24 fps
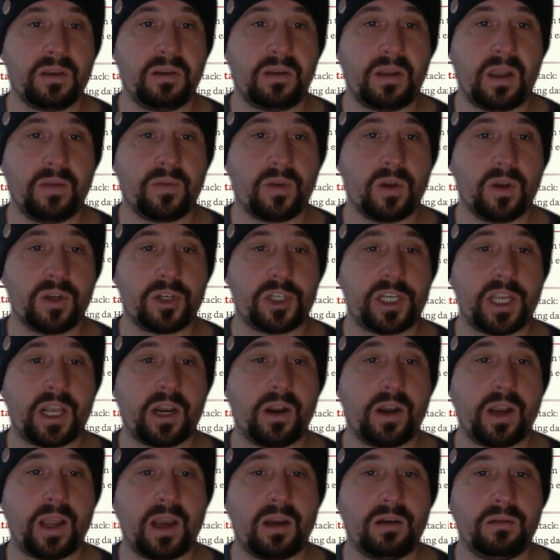I've got
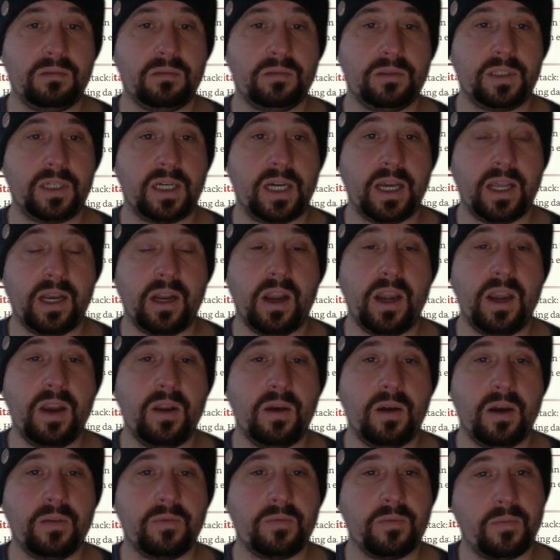Shadowdale. Right, and
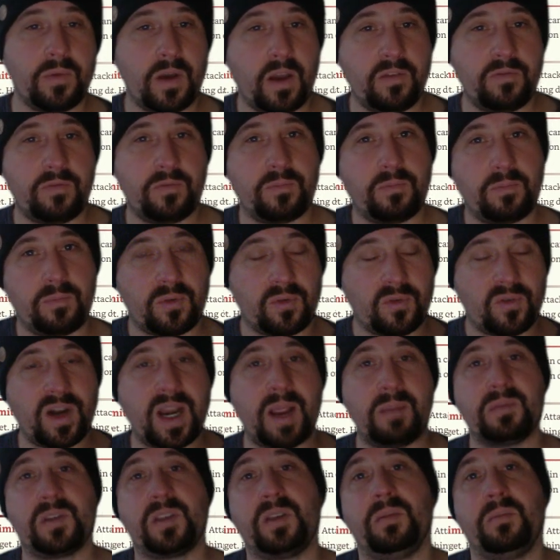I've
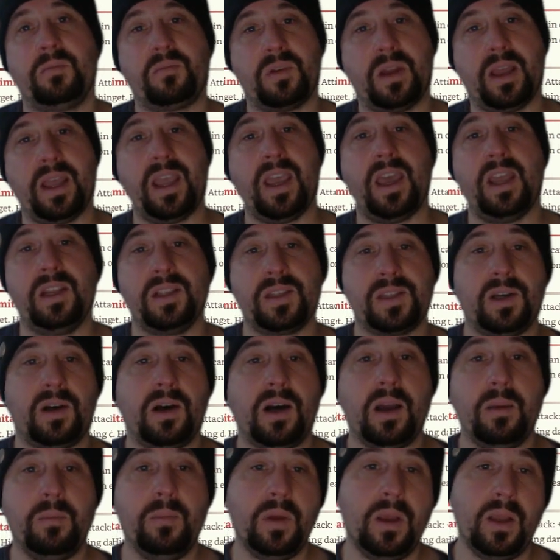prepped ahead of
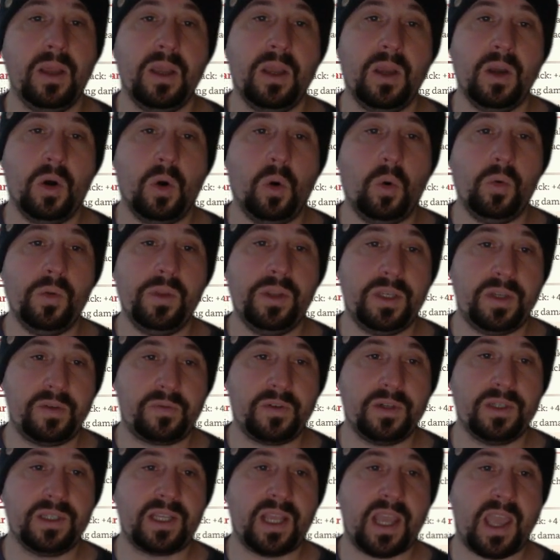time all the
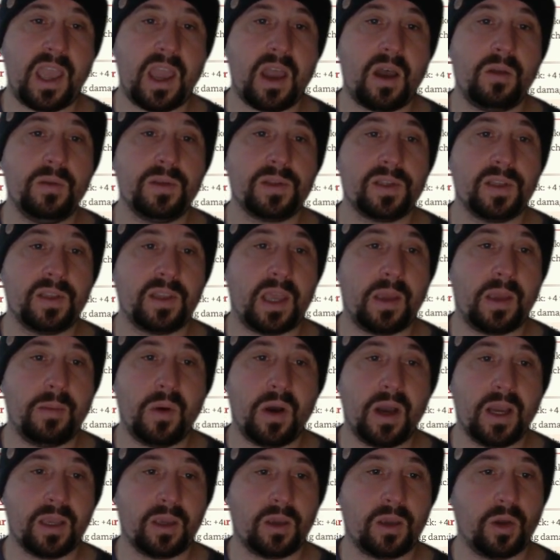different towns that they
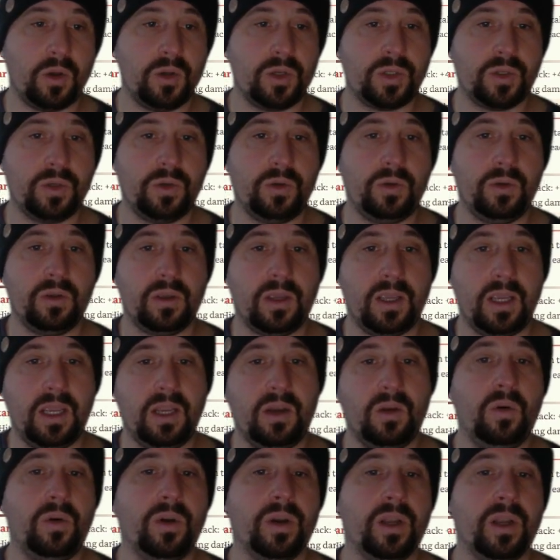might go to in
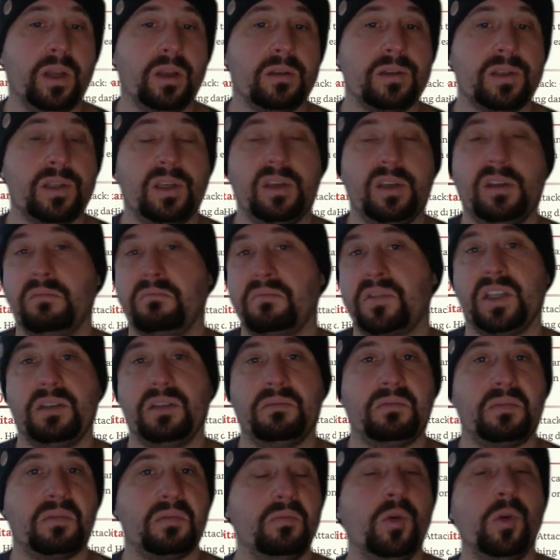order to
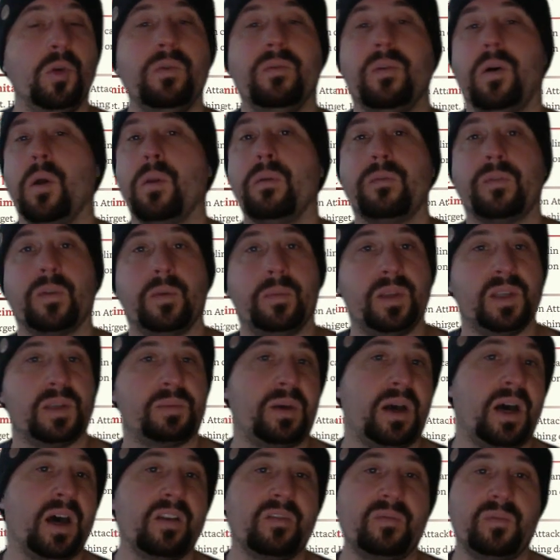move on from this
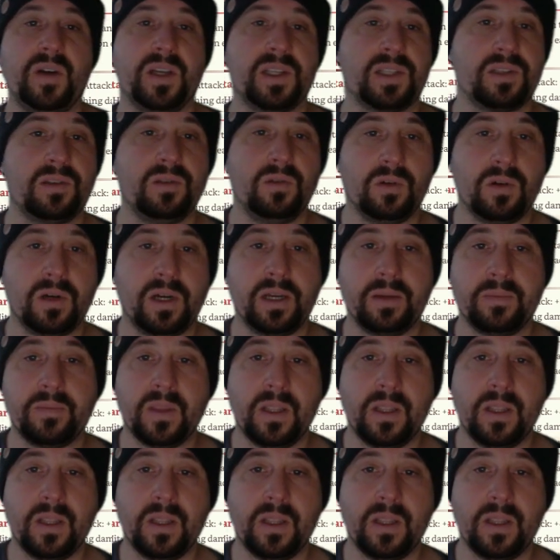part of my story.